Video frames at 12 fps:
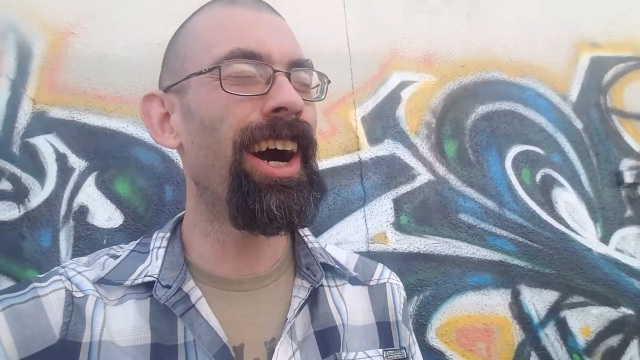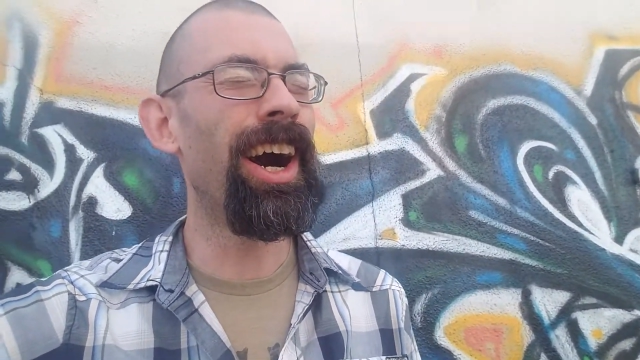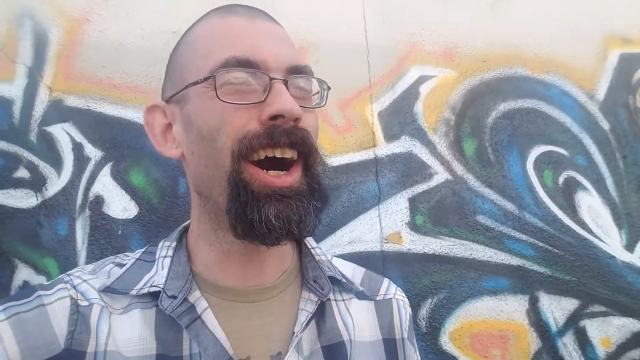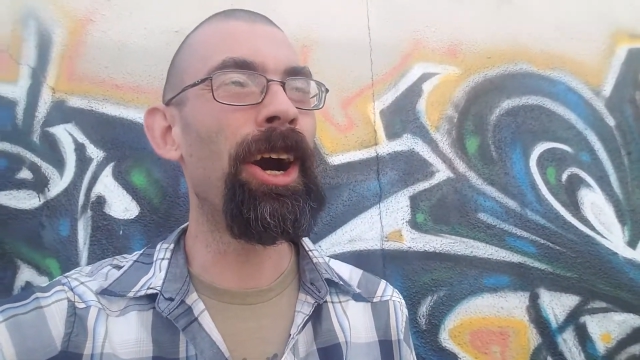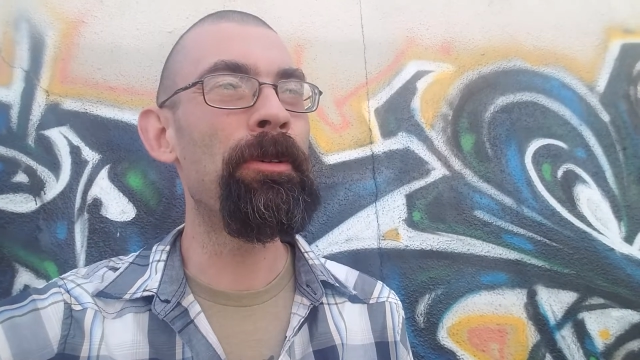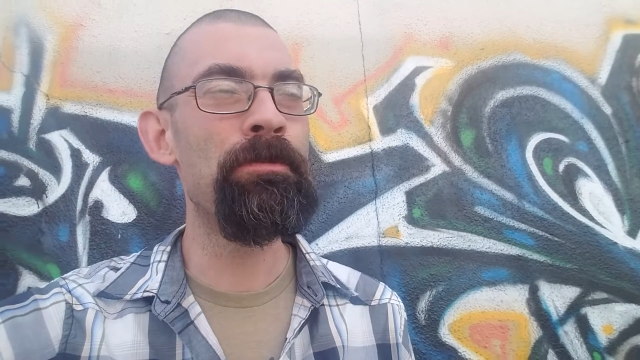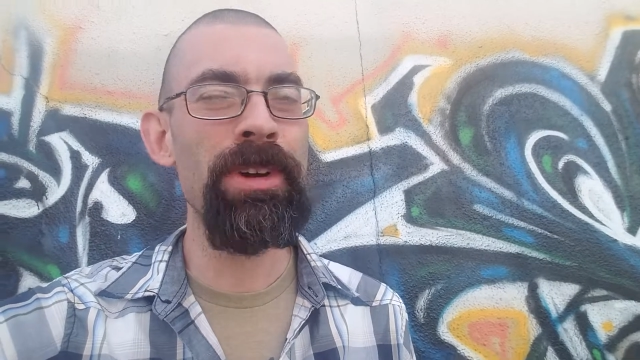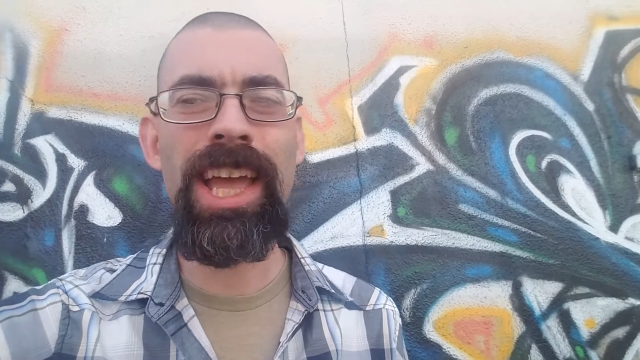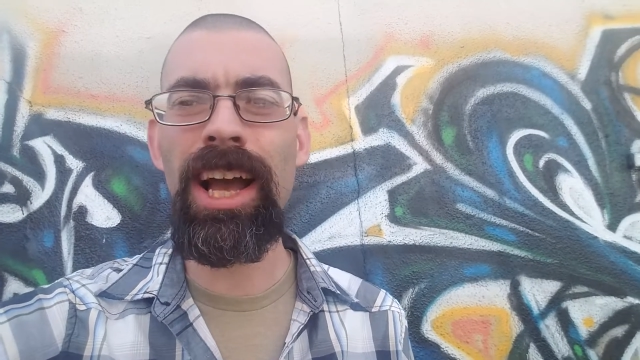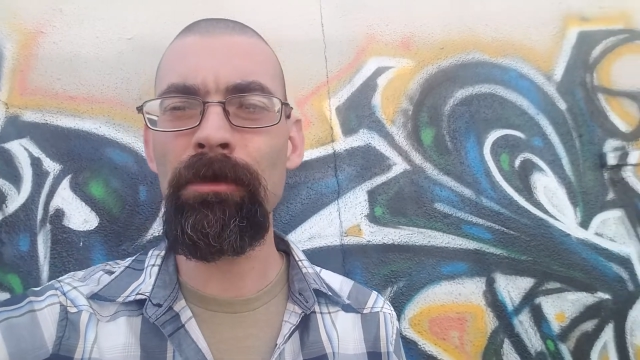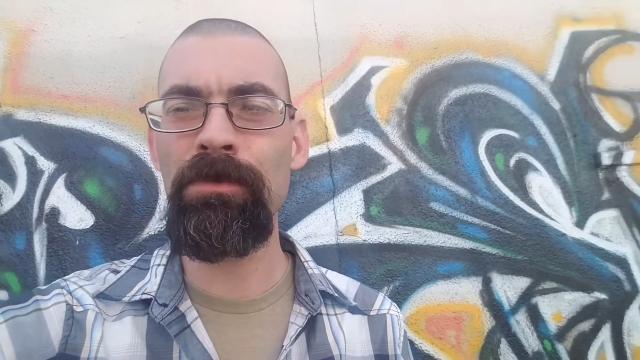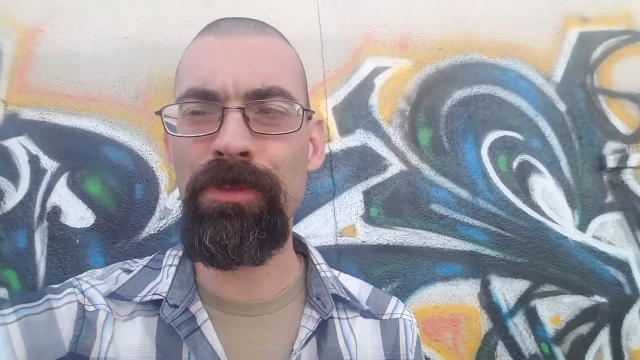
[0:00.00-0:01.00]
Um, but
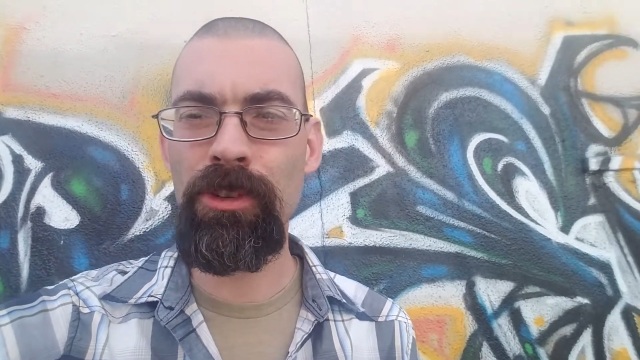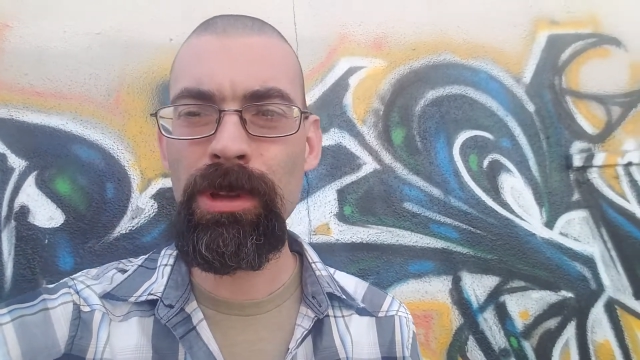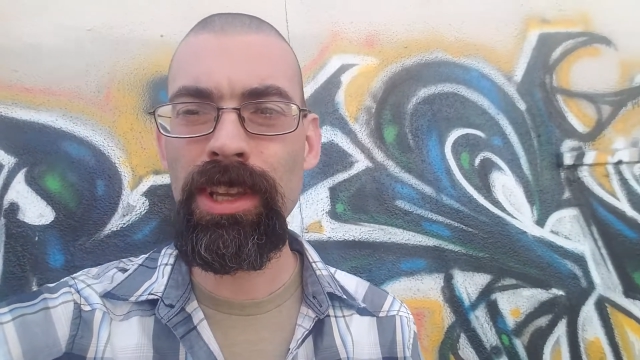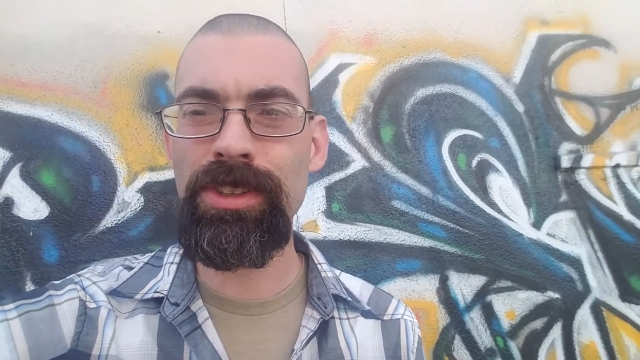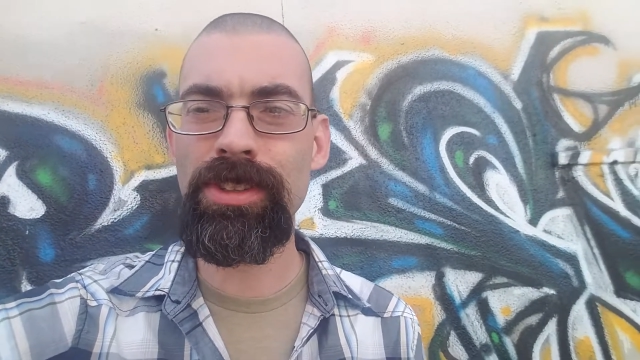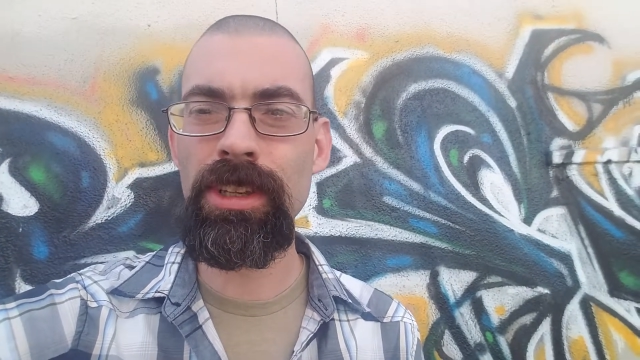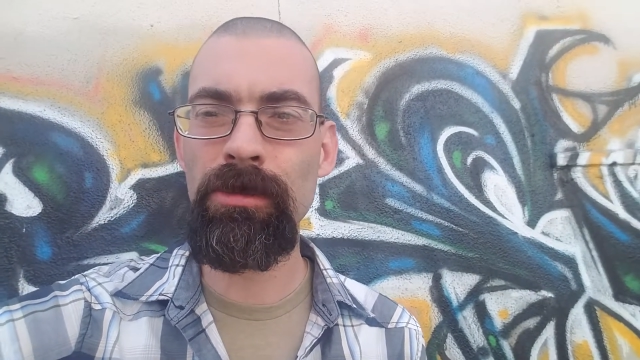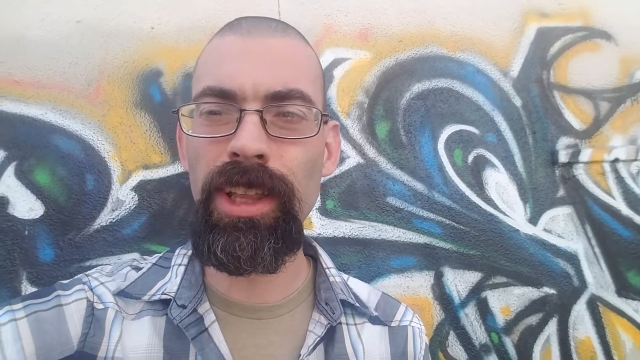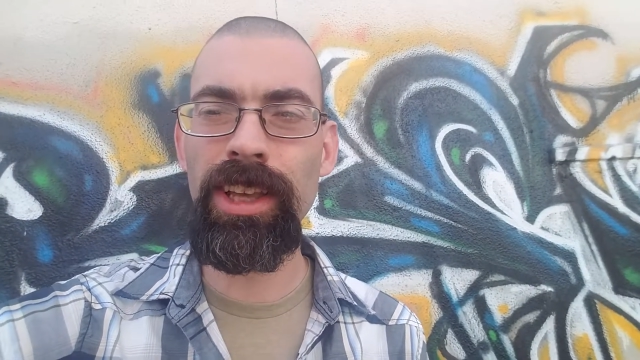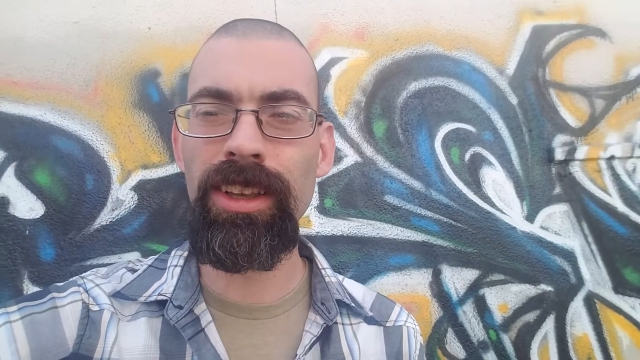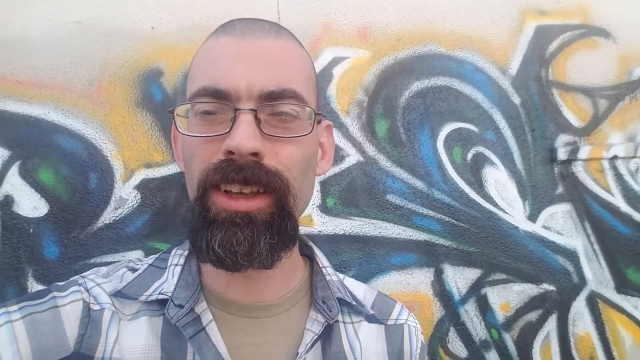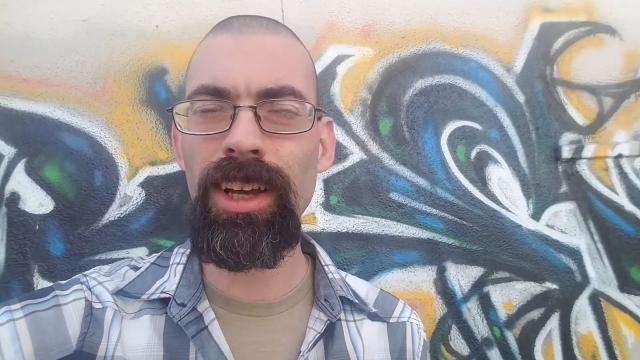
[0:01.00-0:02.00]
yeah, for me it seemed
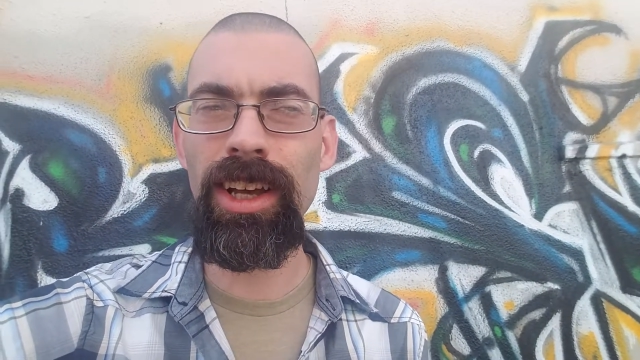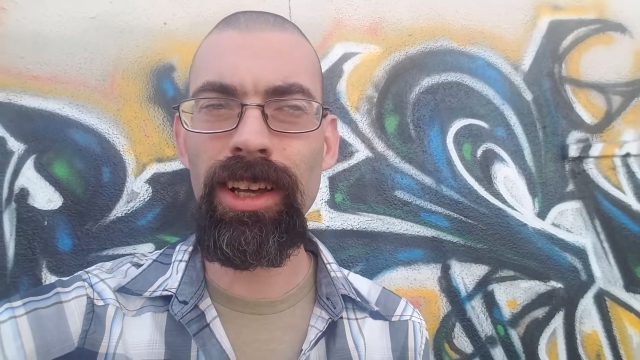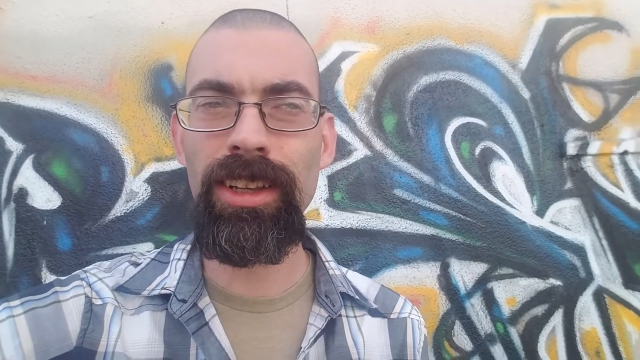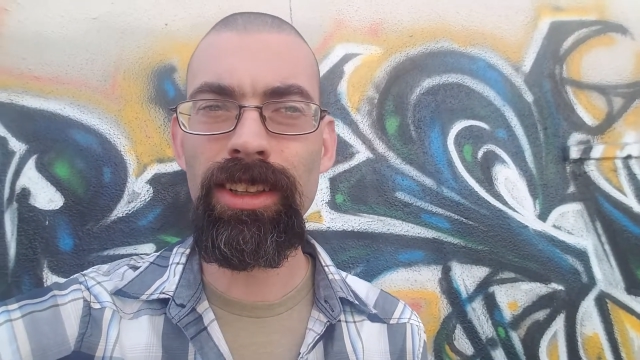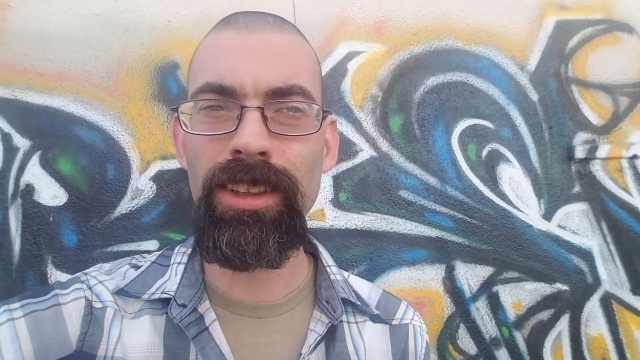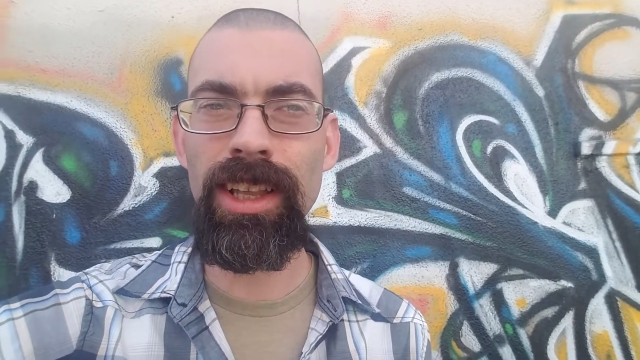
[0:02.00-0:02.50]
like uh,